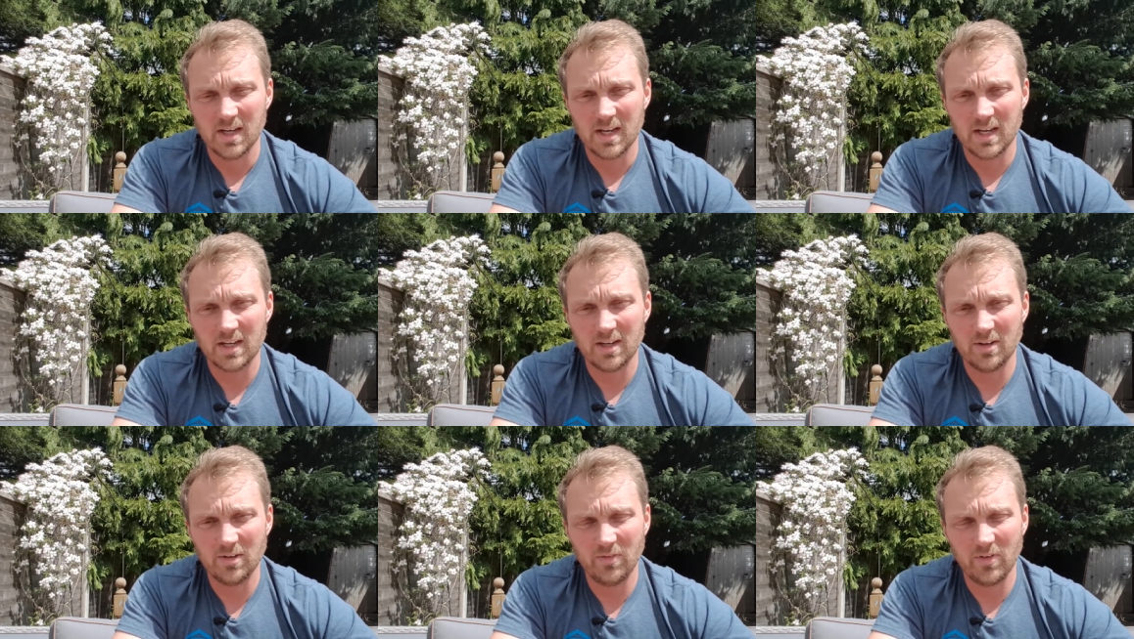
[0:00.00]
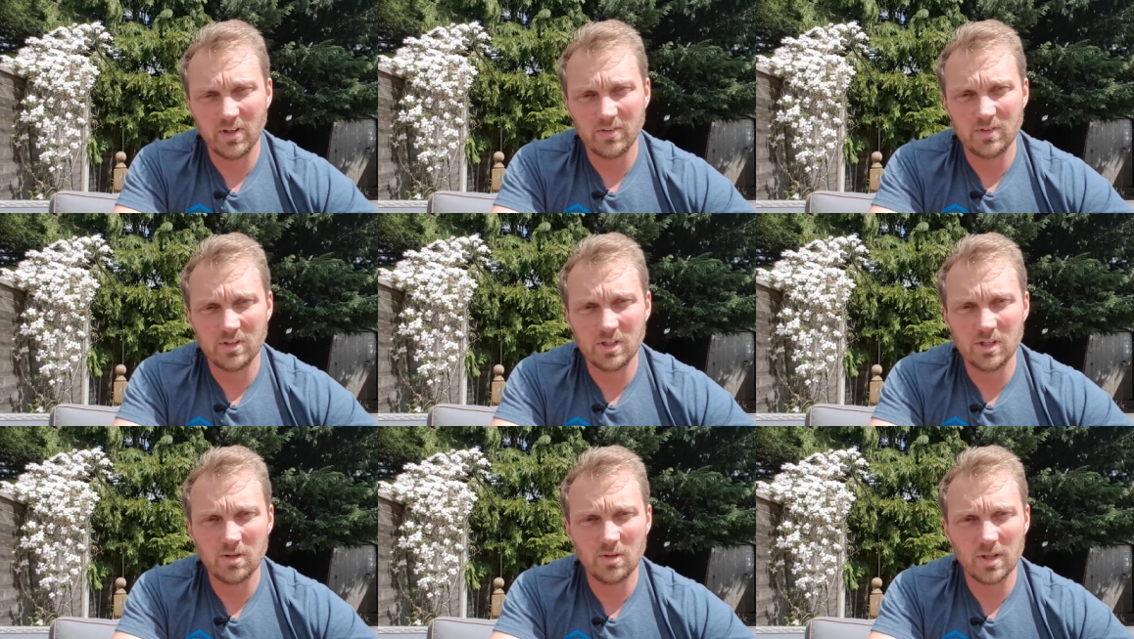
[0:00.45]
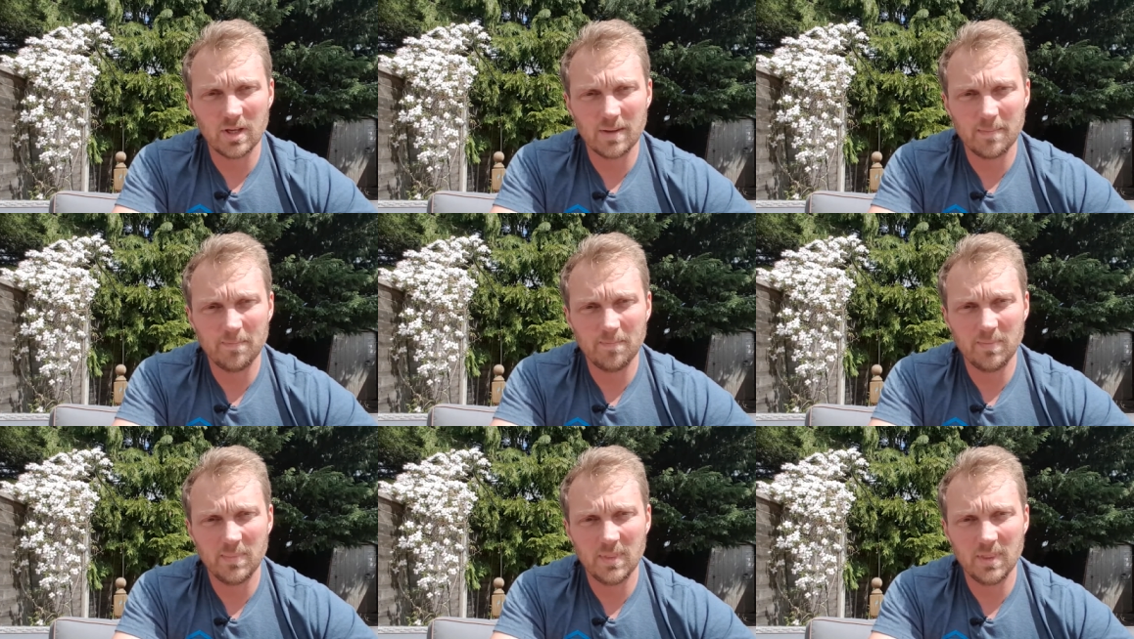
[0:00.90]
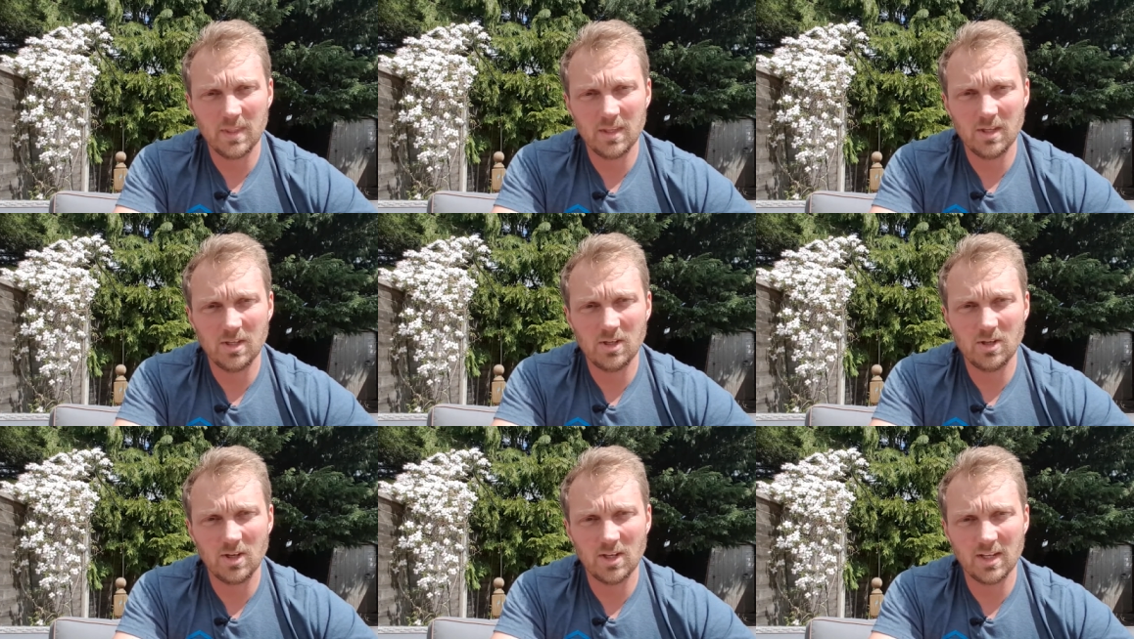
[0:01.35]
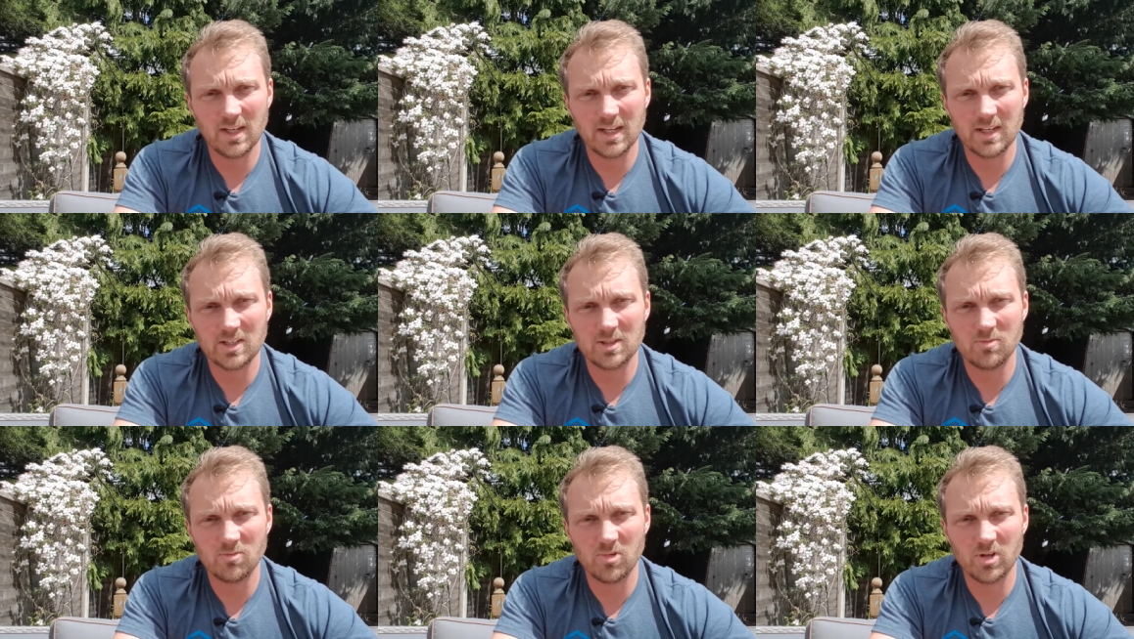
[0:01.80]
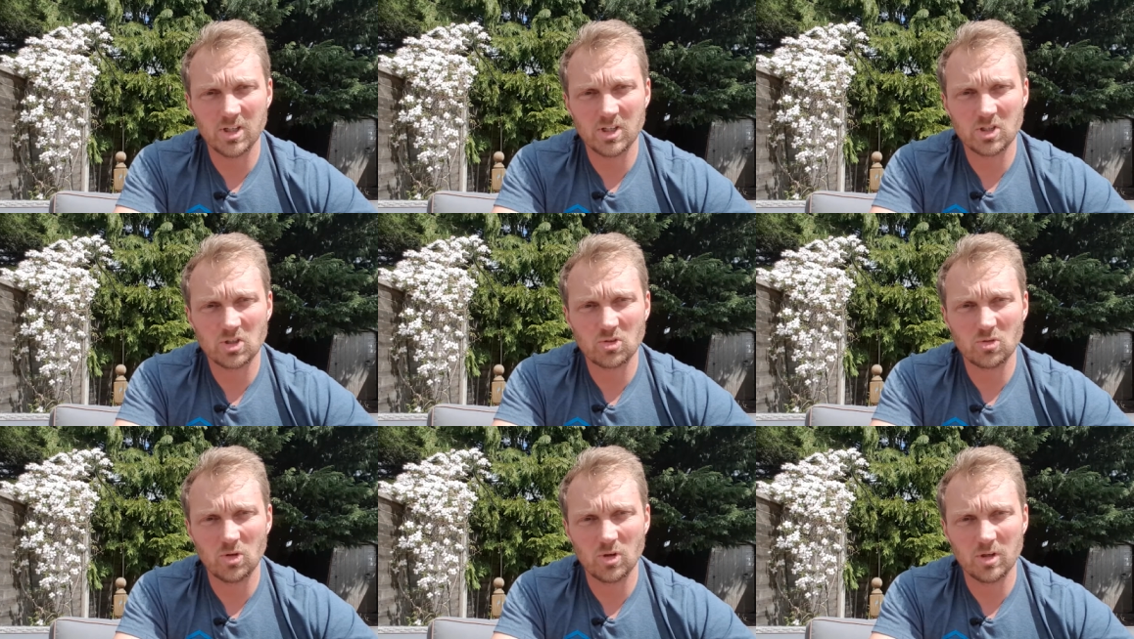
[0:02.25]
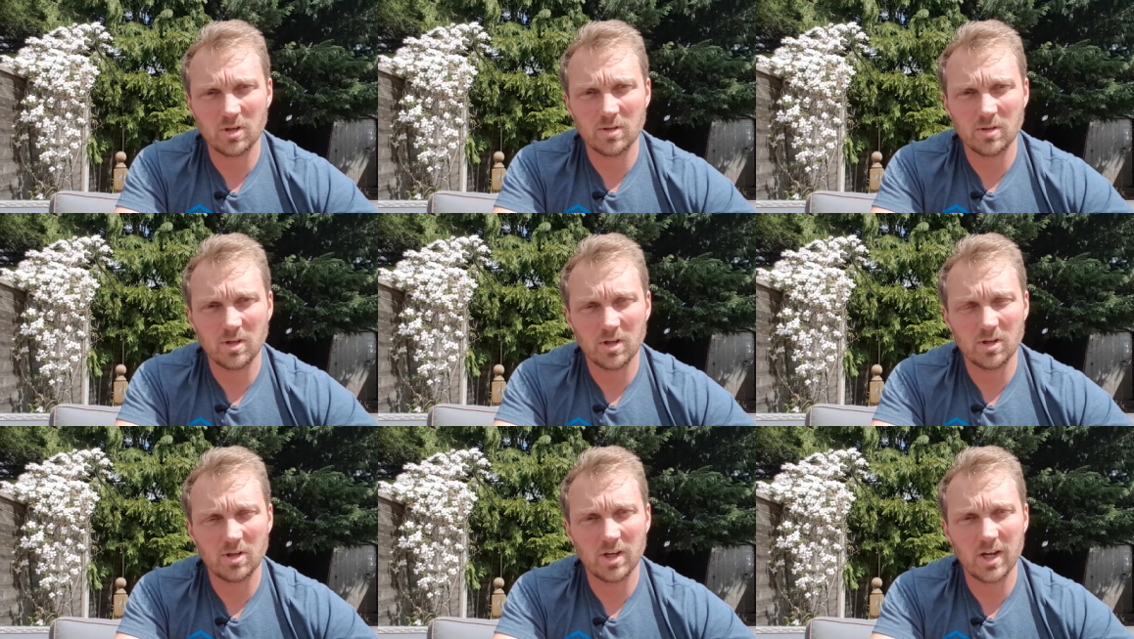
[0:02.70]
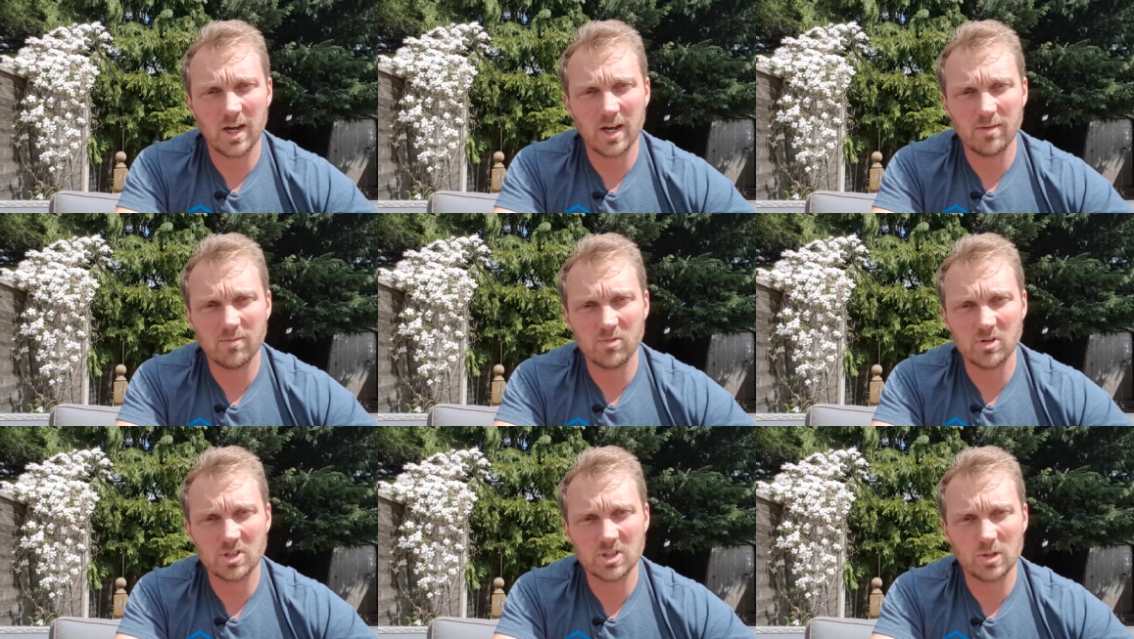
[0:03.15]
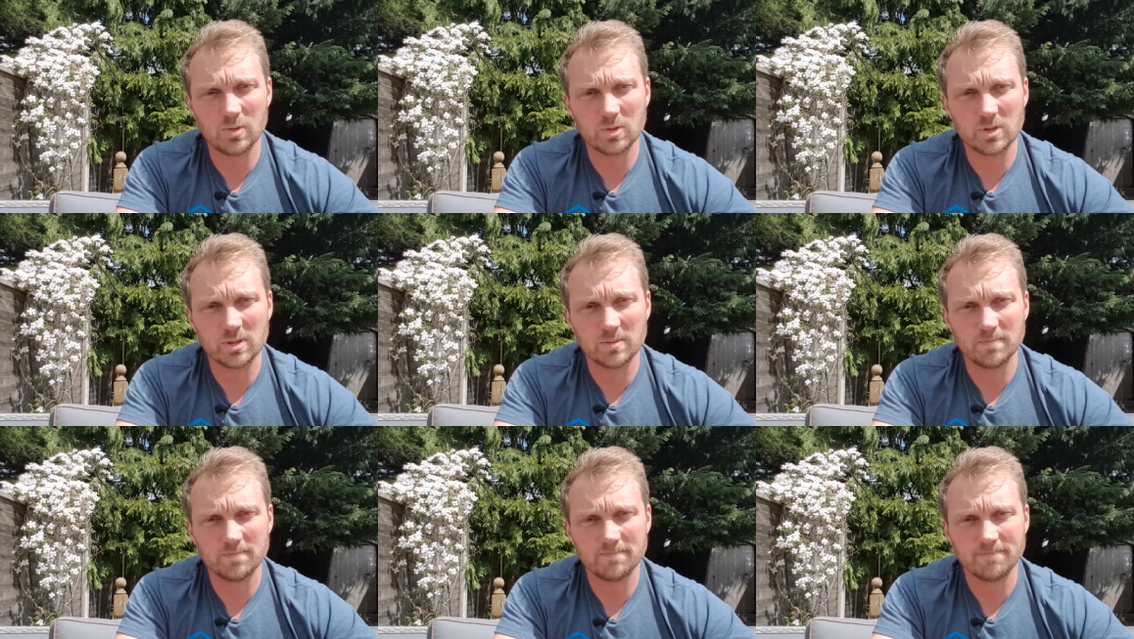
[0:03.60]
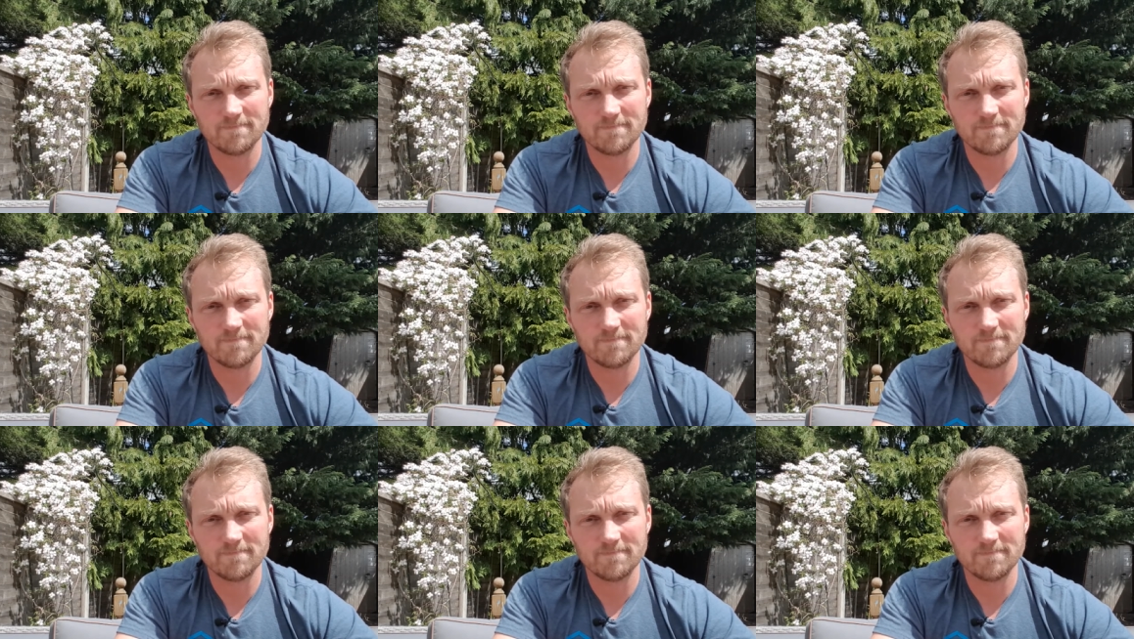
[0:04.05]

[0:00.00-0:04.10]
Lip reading: And hopefully if you do that, you're going to get some really strong results.